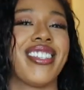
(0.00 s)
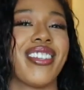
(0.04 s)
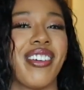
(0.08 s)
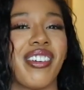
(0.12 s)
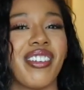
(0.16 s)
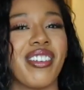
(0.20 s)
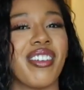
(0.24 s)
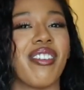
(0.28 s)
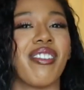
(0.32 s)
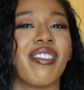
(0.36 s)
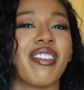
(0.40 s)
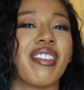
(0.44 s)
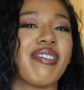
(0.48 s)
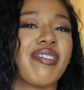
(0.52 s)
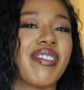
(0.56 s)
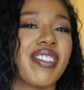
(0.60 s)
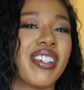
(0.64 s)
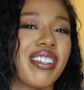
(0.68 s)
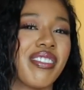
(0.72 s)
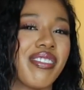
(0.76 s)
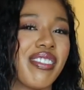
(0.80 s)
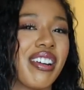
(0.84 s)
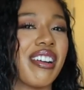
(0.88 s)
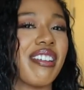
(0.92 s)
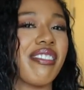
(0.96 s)
so I know what I'm
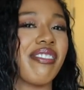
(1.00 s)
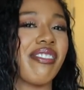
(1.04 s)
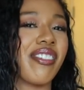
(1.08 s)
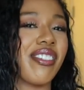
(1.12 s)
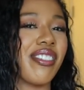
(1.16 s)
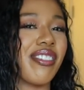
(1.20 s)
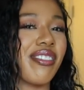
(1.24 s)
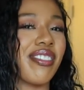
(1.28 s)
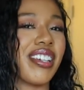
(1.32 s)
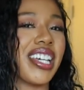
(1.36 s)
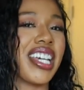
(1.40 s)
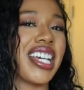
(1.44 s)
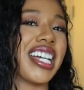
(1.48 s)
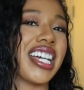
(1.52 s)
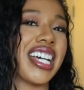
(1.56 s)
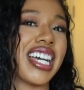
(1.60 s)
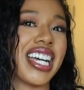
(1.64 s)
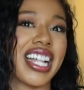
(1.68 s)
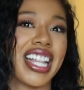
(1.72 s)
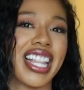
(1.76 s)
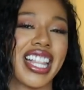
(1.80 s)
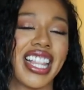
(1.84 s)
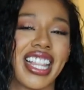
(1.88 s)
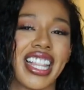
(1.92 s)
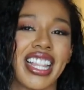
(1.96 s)
gonna wear for the week.
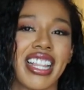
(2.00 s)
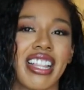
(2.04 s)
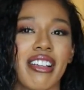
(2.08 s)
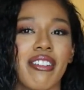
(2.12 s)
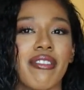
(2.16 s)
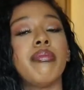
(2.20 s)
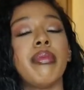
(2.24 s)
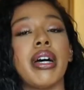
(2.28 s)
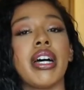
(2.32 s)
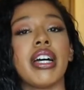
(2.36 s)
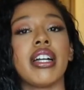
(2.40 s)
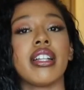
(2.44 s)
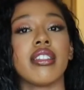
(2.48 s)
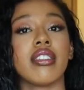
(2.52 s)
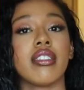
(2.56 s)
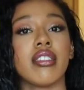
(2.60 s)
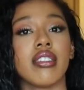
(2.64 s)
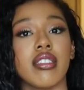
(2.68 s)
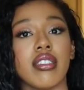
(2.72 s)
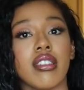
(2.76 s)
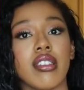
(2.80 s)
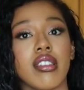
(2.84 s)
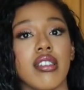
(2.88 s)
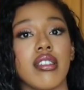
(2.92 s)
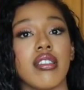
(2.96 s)
But
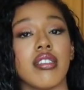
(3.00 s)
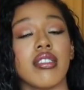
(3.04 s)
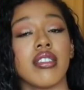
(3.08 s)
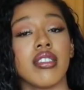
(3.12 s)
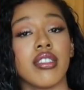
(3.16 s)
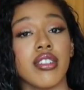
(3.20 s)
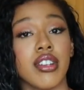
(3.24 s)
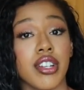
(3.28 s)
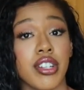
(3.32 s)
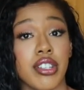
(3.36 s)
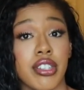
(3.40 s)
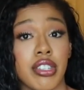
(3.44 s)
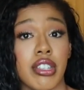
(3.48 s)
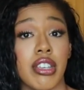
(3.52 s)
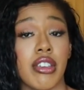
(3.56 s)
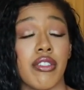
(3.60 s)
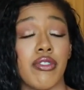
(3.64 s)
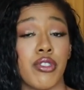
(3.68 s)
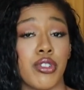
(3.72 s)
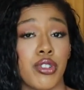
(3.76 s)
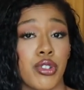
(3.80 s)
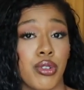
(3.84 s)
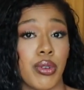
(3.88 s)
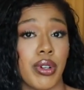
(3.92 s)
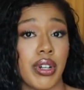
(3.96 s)
seriously,
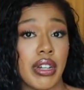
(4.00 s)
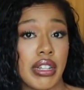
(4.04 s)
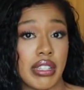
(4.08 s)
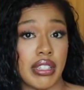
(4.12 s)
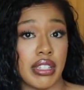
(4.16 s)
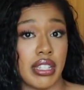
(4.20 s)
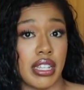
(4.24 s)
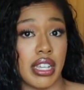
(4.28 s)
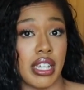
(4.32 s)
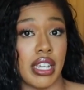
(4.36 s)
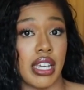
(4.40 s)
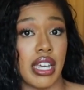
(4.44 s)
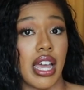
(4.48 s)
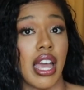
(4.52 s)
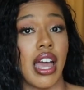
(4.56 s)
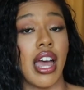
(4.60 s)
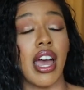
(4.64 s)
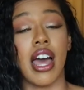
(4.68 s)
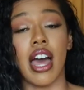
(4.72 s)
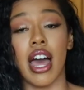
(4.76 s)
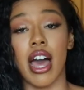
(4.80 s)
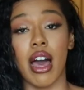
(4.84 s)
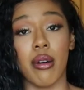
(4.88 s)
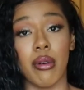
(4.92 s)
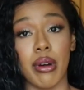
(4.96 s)
if you do wanna see
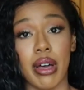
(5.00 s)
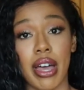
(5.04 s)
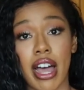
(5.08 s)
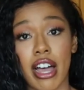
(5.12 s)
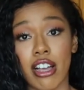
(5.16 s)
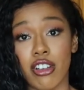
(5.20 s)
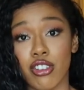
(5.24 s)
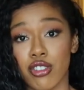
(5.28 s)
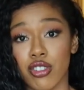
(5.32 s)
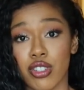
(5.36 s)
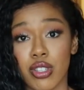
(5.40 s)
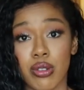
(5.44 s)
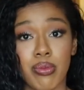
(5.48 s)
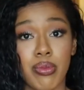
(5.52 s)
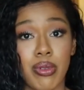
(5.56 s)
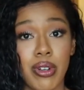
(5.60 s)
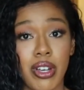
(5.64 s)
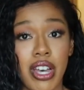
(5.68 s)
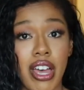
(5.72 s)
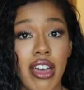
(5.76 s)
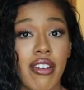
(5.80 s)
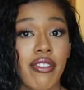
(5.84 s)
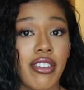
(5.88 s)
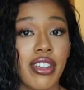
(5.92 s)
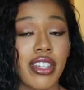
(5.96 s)
how I actually put
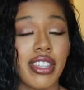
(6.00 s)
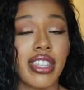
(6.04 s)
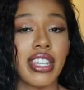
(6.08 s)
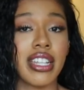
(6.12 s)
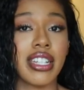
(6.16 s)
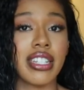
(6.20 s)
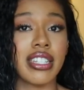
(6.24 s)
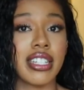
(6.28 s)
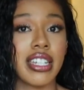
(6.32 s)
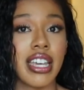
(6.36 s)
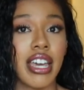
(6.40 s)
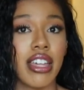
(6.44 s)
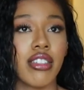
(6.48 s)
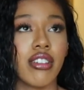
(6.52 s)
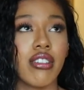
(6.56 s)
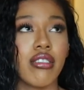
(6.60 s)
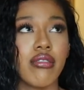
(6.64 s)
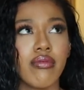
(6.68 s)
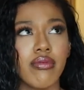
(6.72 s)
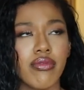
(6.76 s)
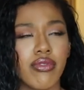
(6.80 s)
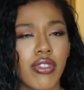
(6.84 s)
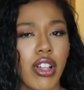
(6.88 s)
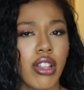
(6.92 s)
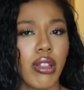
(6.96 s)
everything
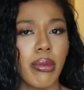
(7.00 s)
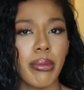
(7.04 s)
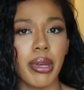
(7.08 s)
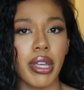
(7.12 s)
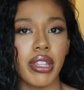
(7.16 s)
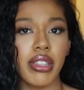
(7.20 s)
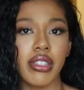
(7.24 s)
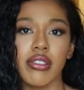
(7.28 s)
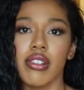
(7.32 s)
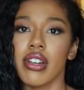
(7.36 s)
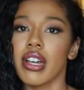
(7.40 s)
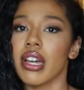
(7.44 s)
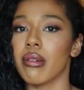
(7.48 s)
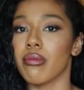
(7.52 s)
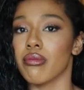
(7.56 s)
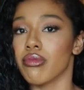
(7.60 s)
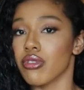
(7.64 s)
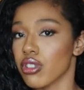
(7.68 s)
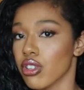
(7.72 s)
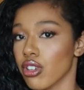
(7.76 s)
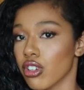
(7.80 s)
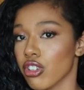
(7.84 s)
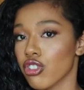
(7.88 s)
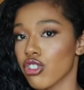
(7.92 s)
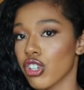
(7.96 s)
together, follow me on the gram
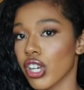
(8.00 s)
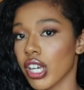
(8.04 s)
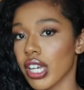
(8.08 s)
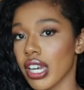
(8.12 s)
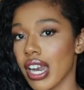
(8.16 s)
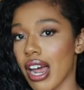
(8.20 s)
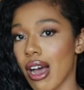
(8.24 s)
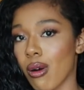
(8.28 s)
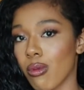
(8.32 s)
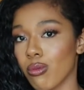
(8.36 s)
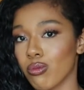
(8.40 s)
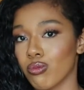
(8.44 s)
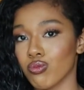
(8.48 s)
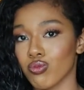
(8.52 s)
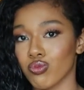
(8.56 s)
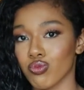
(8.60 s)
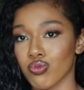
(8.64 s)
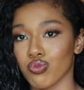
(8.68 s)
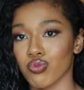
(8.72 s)
so you can check it out.